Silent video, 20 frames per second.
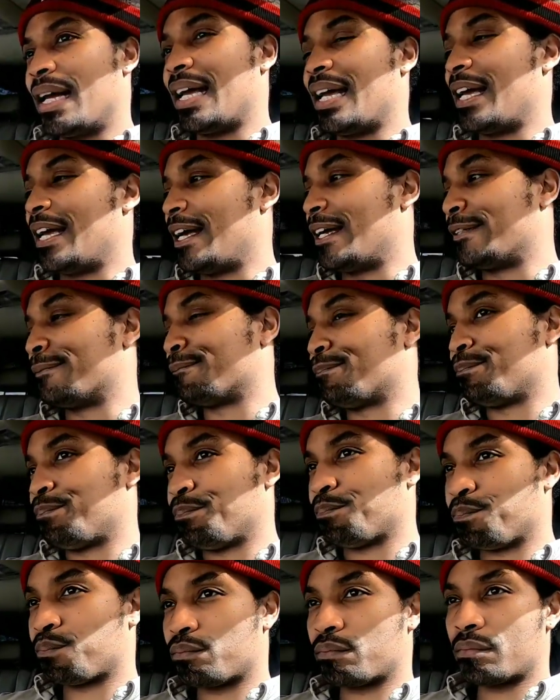And
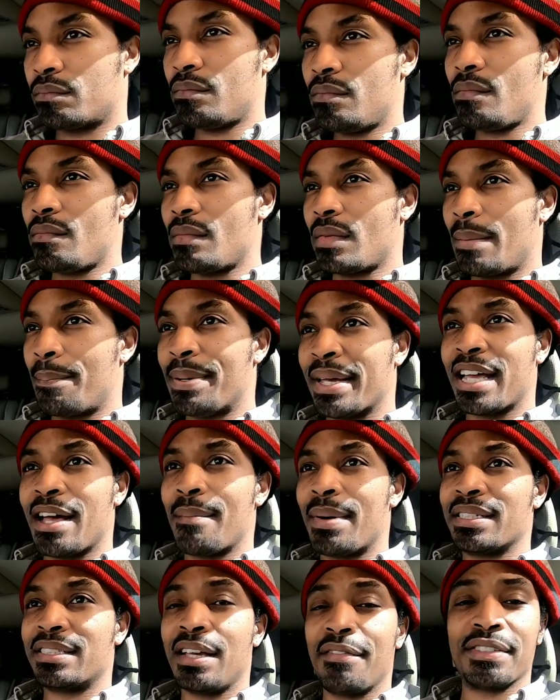pick
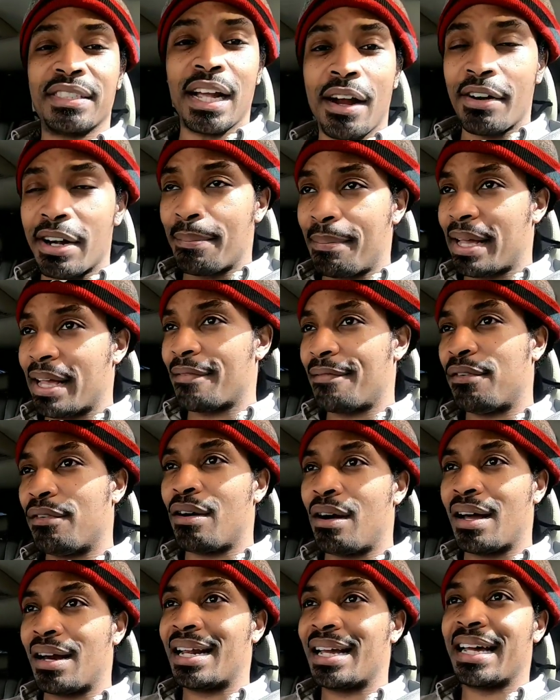up my stuff. It's already paid
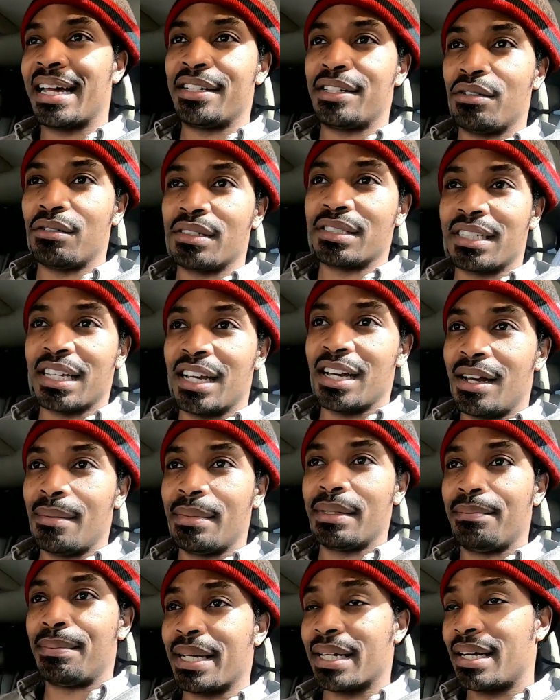for. All I gotta do is
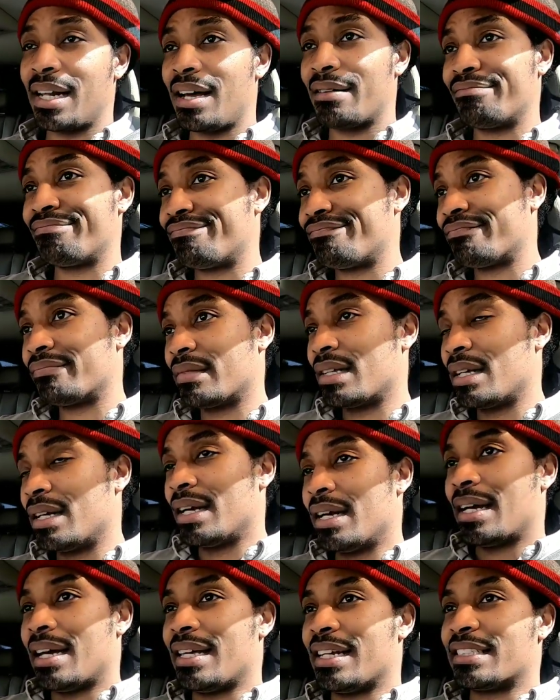come and pick it up.
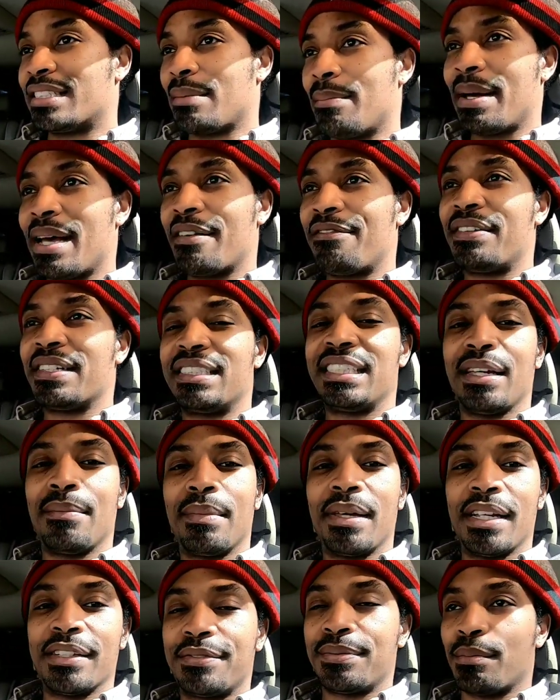And it's about 15
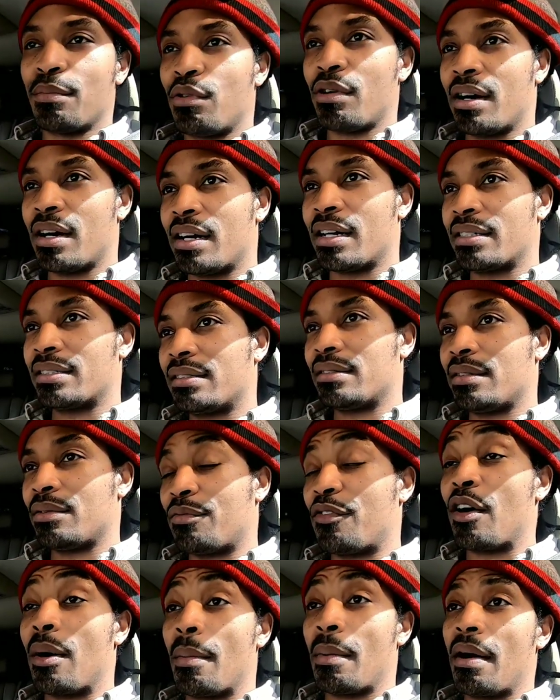minutes from where I,
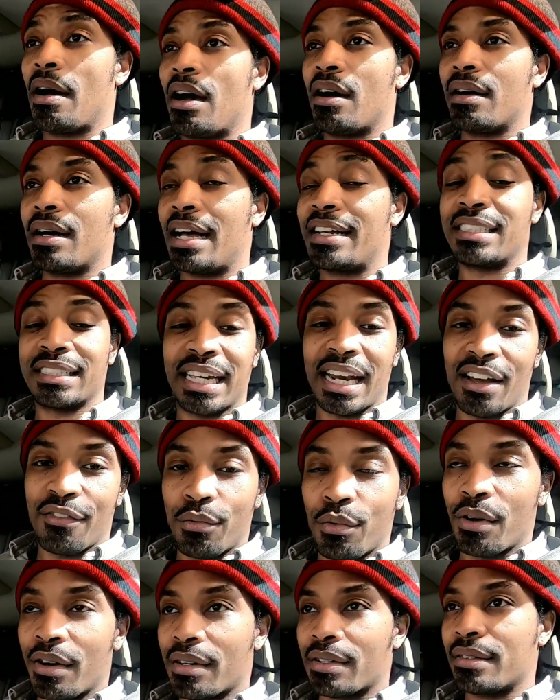from where uh, I just got
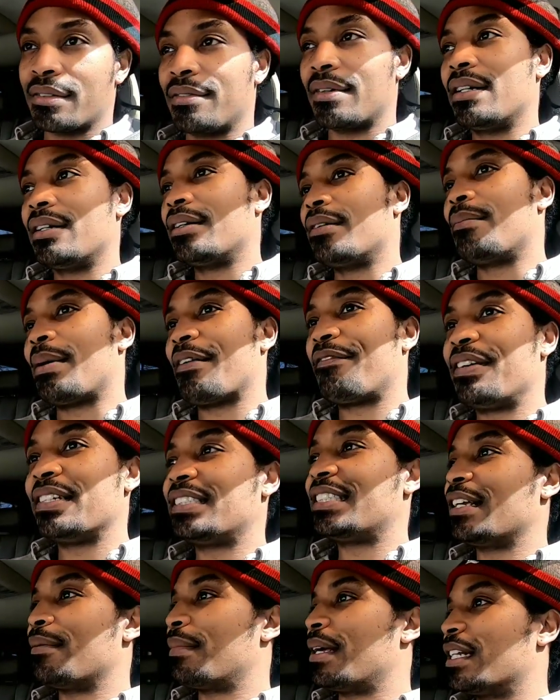off work. About
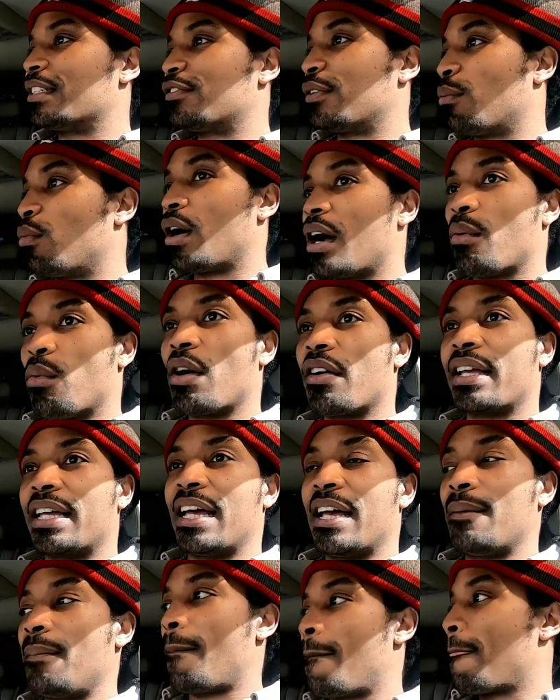15 minutes from where I work
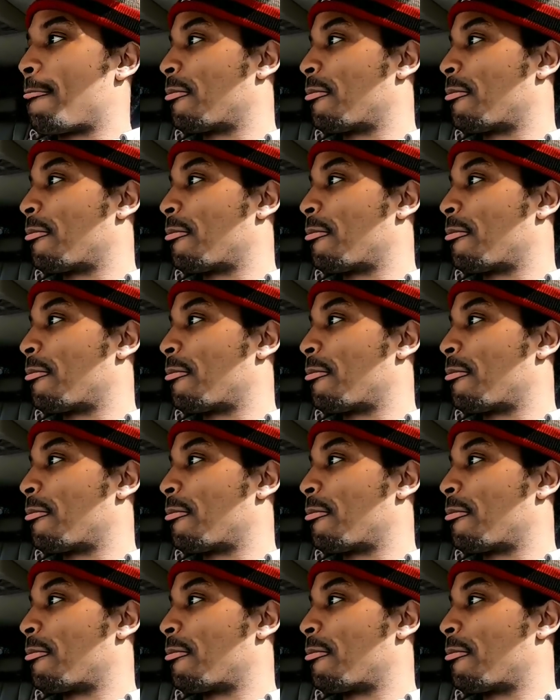at.